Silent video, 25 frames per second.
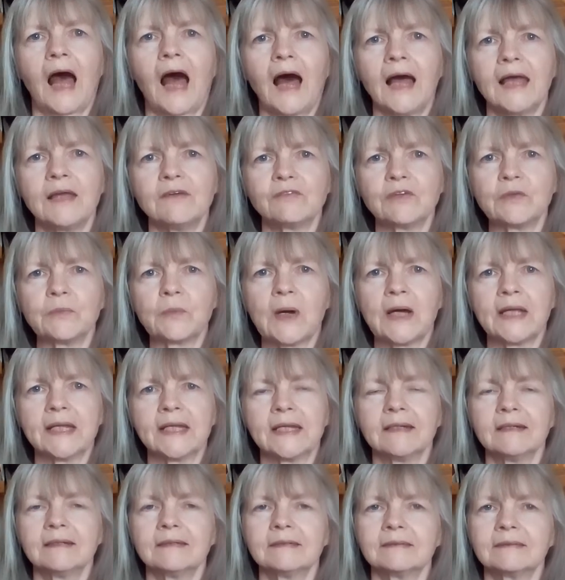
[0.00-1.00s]
Hi
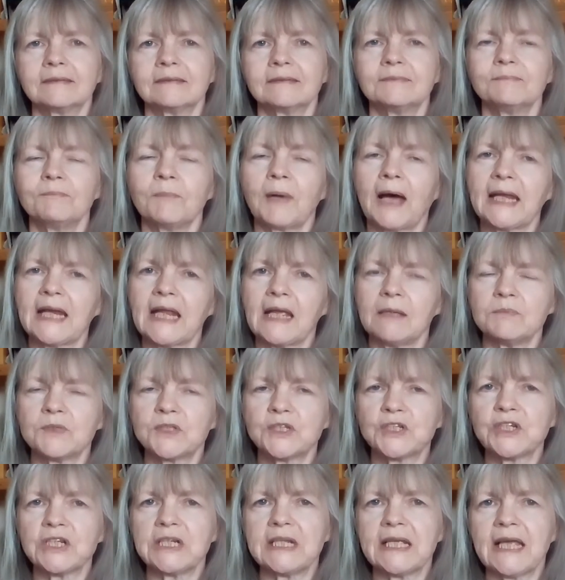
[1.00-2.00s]
everyone, my
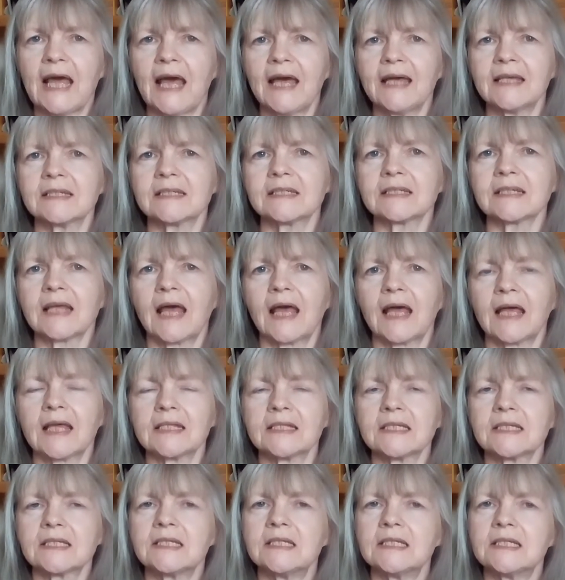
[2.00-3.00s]
name's Juliet
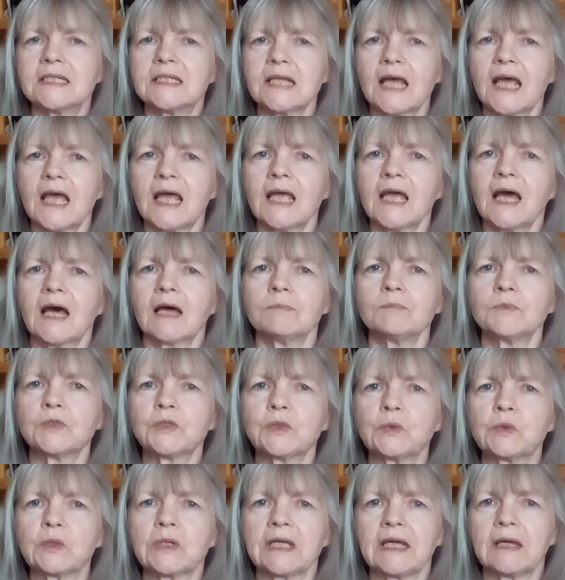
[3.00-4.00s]
and today I'm
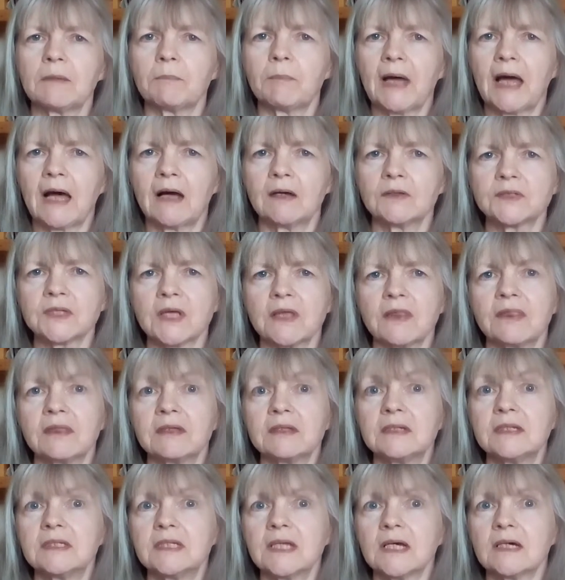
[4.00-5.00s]
talking about
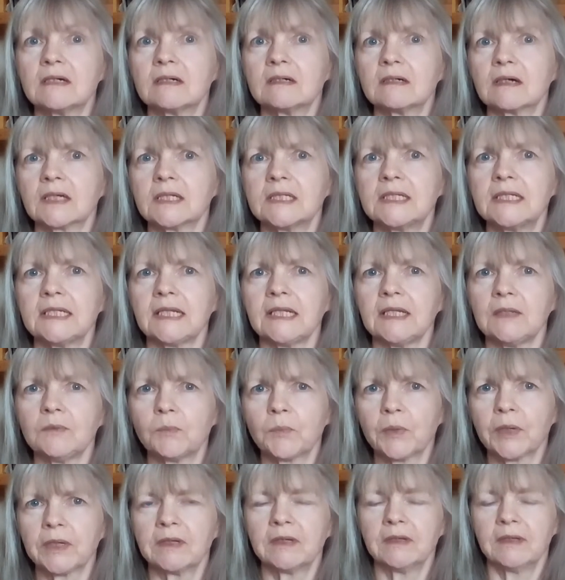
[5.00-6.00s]
The Dark Deep
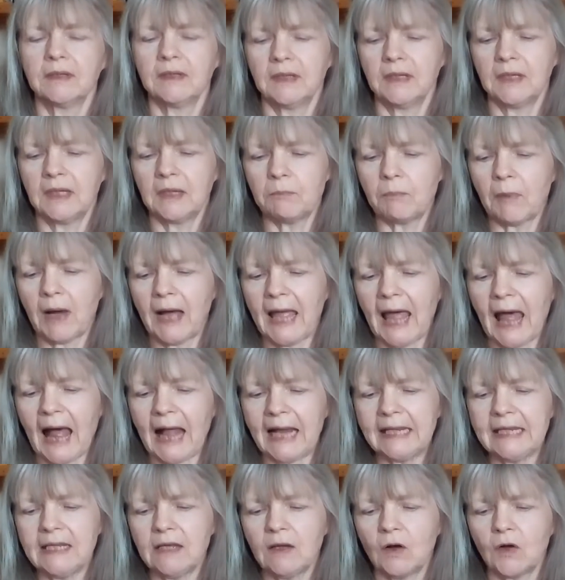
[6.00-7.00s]
by
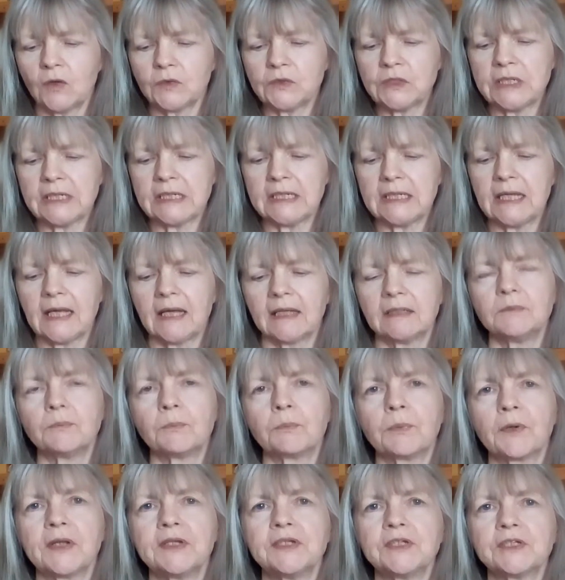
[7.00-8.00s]
Ally Condie and
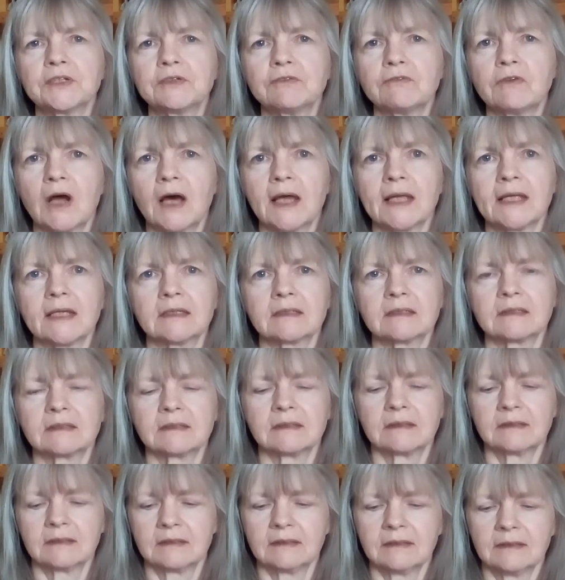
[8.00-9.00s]
Brendan
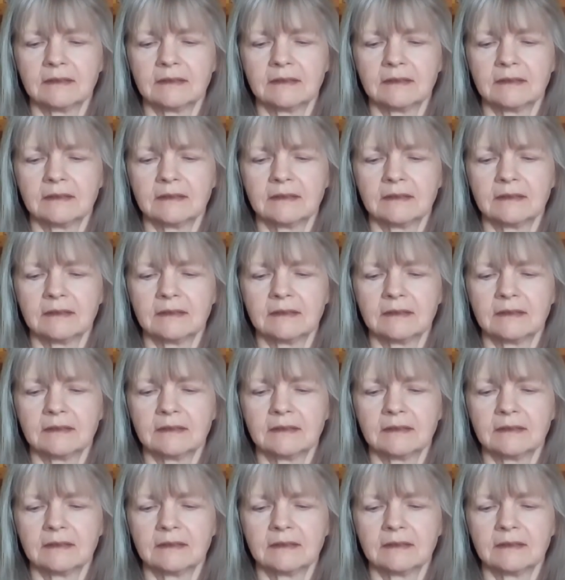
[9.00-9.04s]
Reichs,